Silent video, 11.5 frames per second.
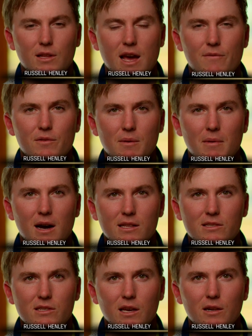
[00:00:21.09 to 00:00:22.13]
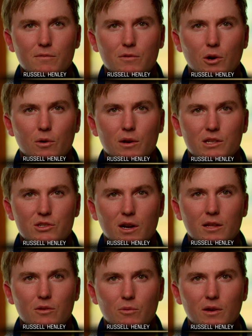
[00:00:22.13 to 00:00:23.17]
having the mindset of going and
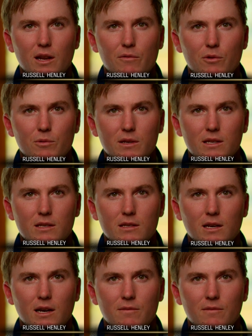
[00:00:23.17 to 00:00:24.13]
trying to win every week,